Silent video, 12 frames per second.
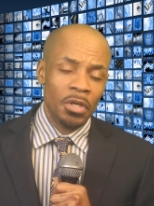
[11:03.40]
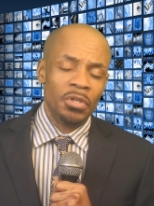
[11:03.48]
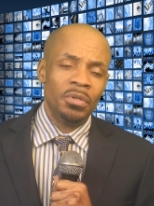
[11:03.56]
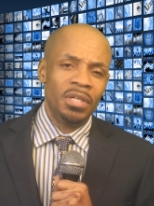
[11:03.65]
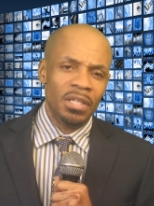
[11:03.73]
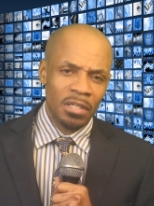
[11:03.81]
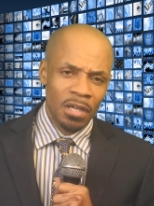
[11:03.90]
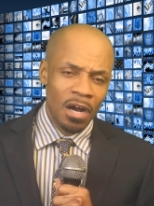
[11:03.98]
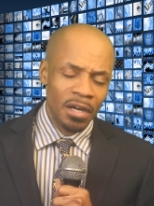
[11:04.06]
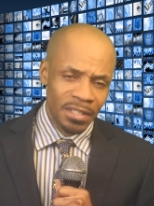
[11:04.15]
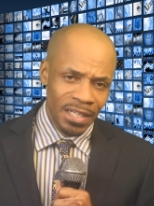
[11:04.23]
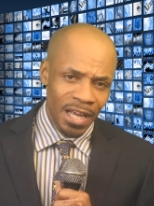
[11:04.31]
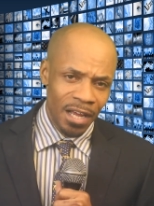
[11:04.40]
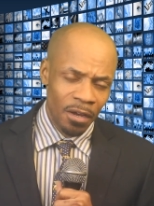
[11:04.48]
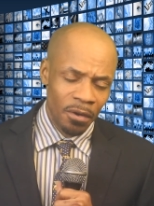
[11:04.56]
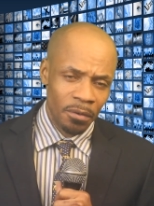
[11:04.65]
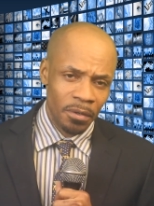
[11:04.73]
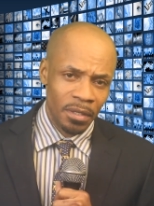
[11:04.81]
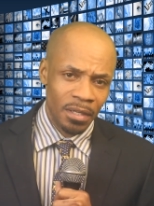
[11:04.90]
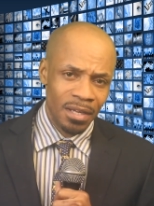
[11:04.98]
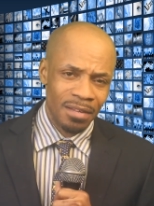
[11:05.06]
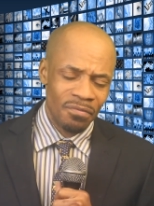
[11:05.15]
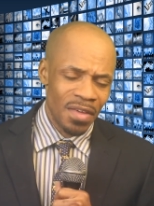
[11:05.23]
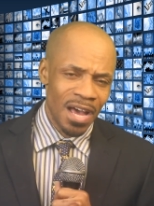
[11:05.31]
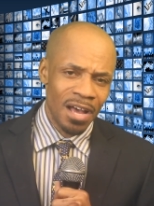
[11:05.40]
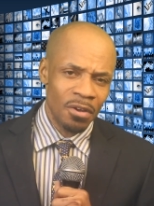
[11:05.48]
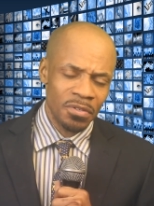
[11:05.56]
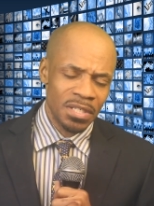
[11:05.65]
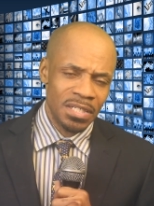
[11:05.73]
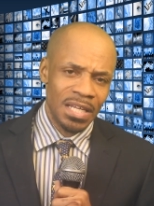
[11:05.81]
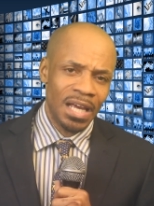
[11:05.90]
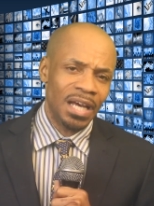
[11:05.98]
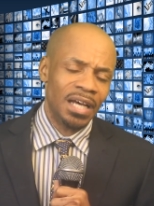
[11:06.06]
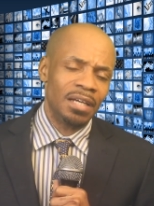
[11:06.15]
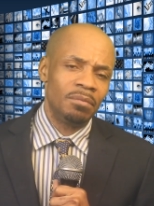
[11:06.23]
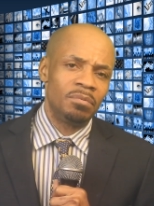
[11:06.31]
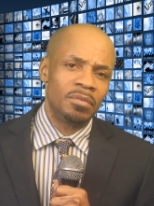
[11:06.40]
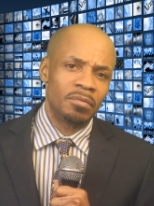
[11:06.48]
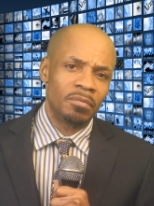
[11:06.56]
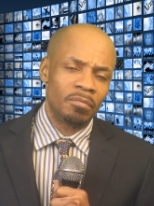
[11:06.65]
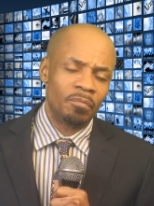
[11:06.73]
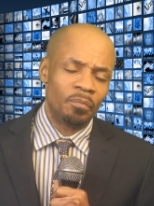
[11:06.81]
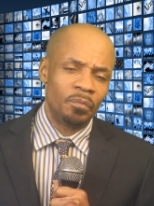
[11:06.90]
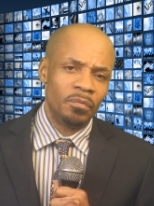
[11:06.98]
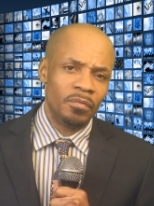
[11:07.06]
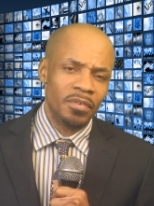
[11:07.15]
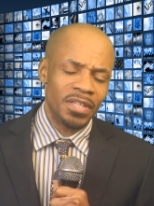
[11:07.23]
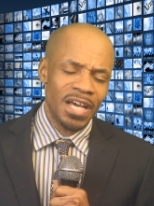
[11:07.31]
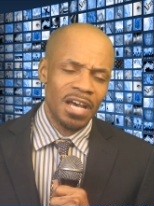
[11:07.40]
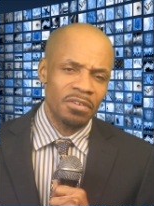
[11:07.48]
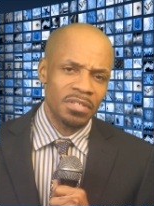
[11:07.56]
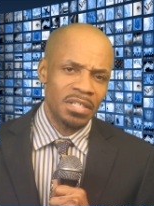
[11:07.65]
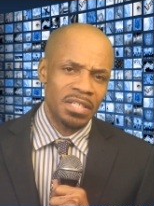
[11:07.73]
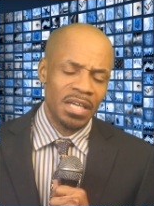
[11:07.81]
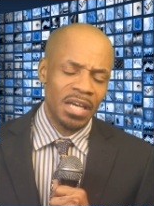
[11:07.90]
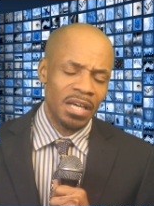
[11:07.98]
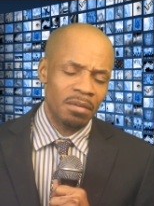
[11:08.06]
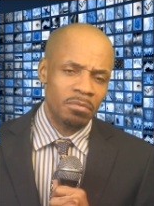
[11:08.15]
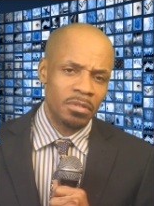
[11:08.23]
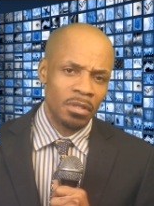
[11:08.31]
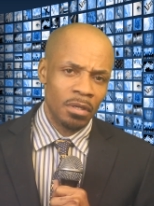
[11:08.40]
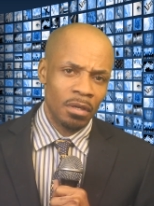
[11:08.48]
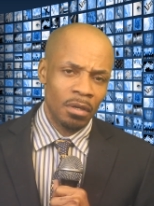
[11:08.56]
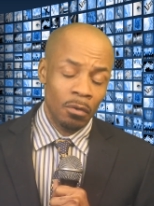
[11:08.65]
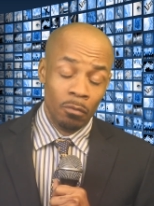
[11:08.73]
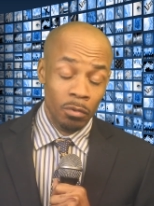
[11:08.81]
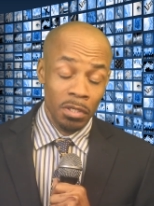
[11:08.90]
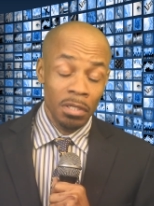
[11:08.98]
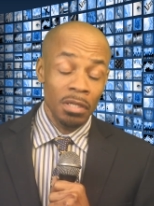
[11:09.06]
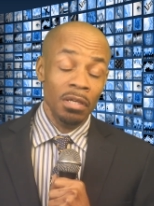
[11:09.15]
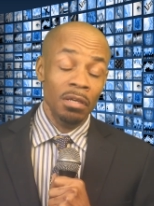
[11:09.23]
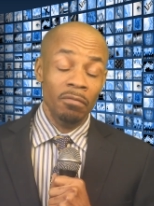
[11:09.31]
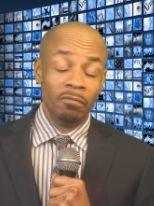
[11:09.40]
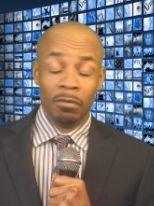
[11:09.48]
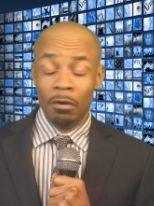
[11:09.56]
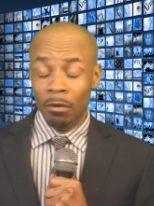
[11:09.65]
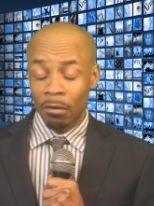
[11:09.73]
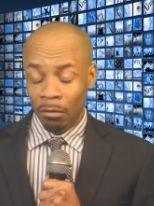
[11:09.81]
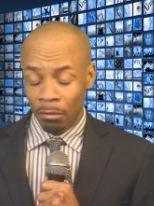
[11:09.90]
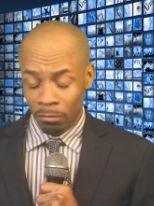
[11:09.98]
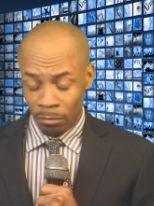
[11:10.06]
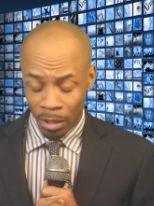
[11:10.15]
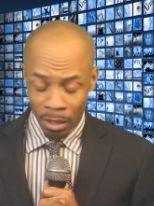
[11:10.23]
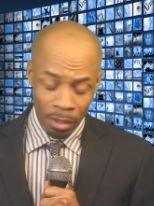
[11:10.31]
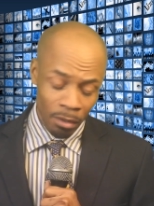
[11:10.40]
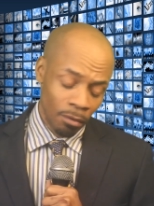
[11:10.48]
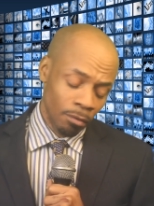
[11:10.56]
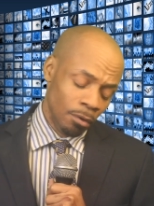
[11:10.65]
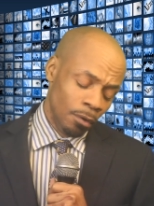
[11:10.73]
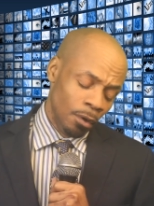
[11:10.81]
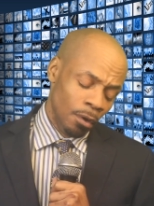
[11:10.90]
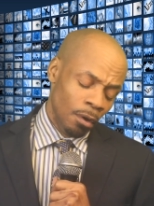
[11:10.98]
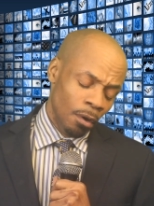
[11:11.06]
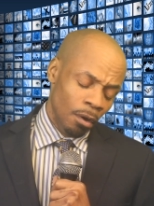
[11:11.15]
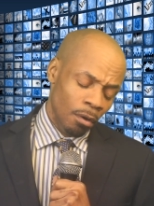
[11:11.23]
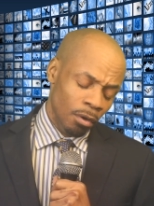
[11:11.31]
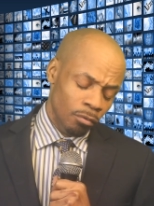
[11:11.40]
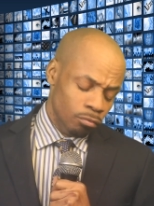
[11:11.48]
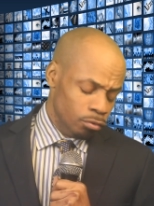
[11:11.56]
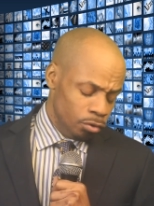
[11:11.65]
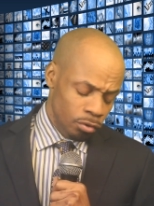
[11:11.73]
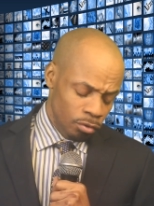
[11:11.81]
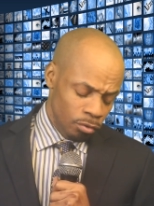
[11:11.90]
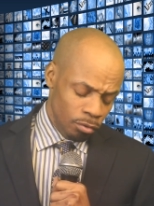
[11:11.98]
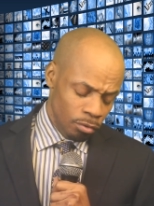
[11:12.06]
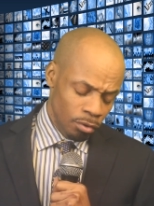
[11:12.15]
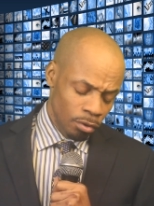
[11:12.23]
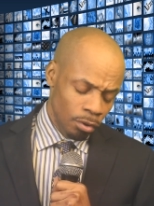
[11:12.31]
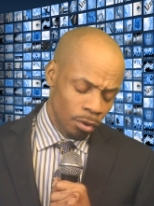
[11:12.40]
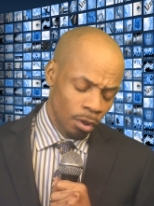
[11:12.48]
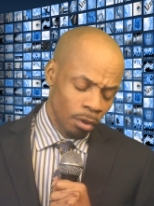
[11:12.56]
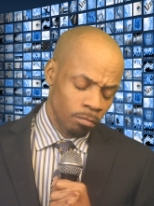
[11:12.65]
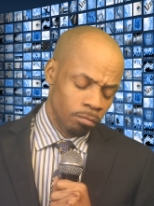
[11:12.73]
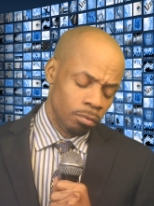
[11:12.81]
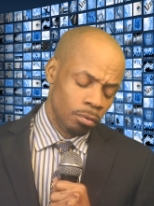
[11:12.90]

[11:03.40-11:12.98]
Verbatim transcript: You get knocked down a thousand times, a thousand times. We fall down and we get up.